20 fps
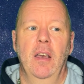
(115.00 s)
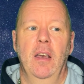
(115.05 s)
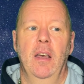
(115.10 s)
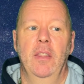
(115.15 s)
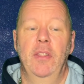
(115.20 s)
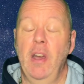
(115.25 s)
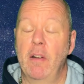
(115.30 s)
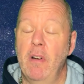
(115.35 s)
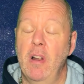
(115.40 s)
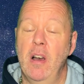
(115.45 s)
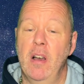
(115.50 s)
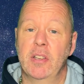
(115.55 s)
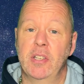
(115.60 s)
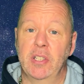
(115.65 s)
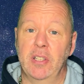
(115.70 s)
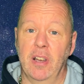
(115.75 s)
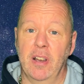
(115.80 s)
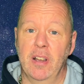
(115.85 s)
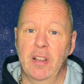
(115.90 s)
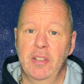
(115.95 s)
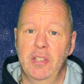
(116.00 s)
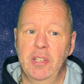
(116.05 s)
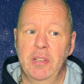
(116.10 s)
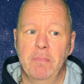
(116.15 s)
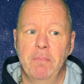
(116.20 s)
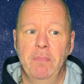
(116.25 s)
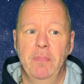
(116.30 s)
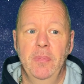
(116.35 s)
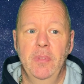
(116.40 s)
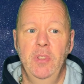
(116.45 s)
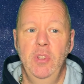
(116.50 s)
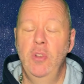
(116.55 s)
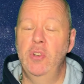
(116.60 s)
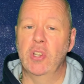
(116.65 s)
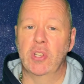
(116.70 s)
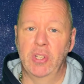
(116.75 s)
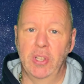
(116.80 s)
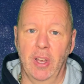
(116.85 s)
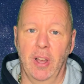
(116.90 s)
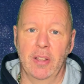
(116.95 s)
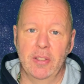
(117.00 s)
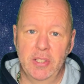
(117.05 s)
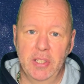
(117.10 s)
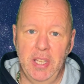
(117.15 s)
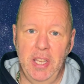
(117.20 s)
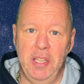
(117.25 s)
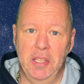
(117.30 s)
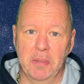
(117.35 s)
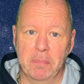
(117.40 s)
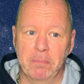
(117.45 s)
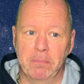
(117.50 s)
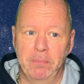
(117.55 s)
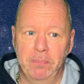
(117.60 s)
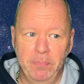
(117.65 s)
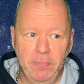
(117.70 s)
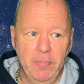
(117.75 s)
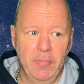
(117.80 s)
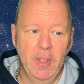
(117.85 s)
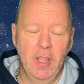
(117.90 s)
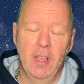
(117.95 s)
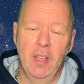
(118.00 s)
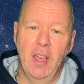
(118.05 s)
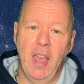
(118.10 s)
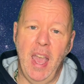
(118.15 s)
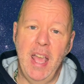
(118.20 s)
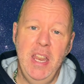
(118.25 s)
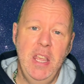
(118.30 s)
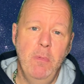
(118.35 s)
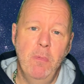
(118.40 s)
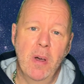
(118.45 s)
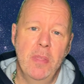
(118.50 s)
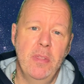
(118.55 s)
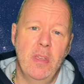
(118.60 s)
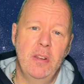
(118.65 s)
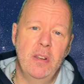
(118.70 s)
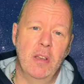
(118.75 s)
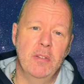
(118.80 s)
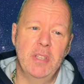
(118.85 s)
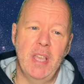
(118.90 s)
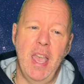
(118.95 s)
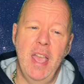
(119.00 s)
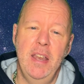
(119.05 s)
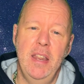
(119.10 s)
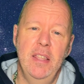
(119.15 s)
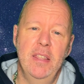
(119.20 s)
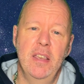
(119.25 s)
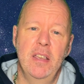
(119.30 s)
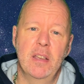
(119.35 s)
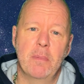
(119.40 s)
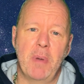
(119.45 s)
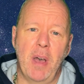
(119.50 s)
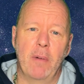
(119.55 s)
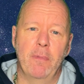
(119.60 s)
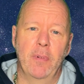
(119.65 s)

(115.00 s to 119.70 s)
There are stars, you just can't see them. Anyone that knows anything about